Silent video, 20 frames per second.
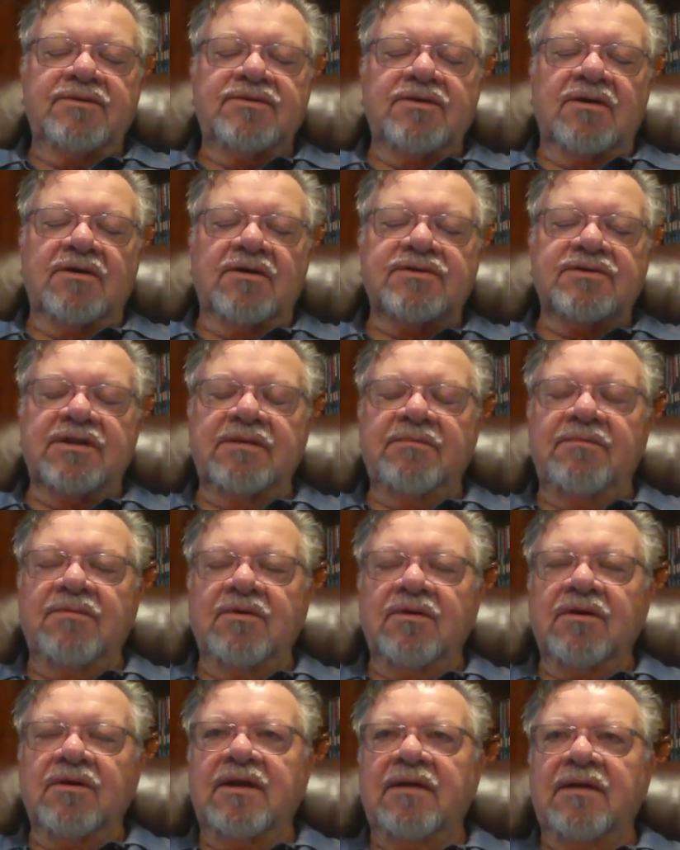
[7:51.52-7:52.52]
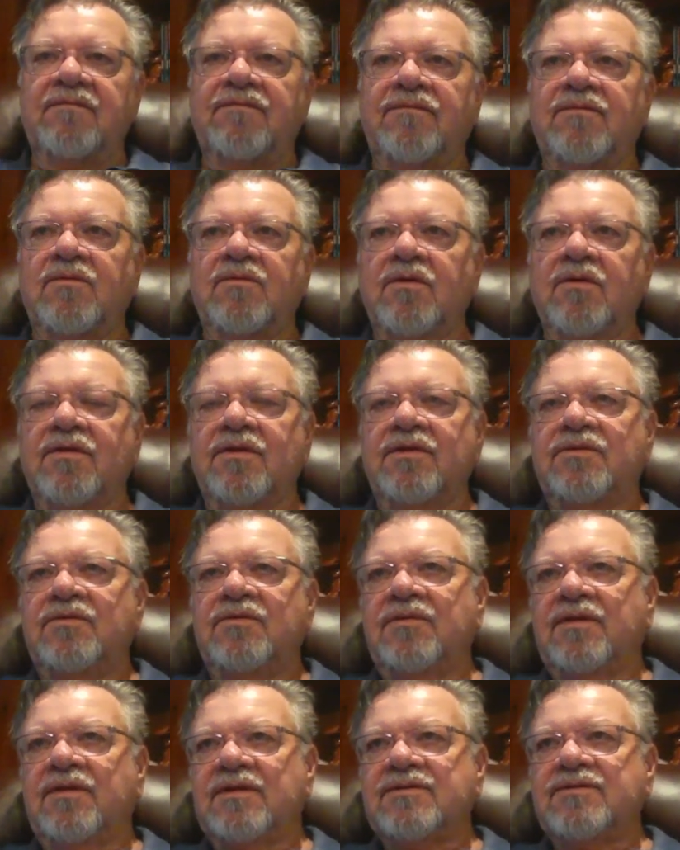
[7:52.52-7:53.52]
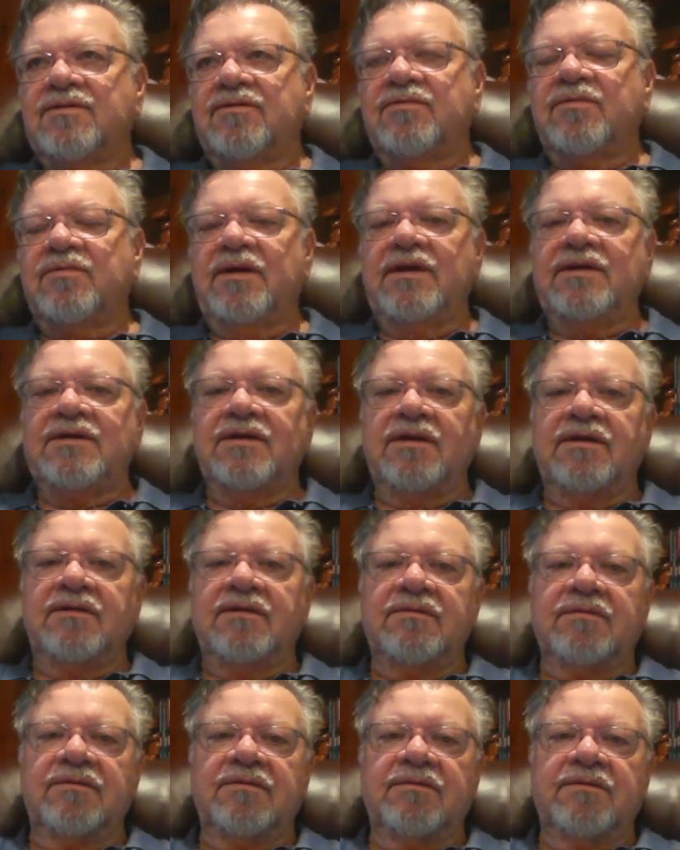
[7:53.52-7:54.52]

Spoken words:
Charles Lindbergh came forth in 2003 to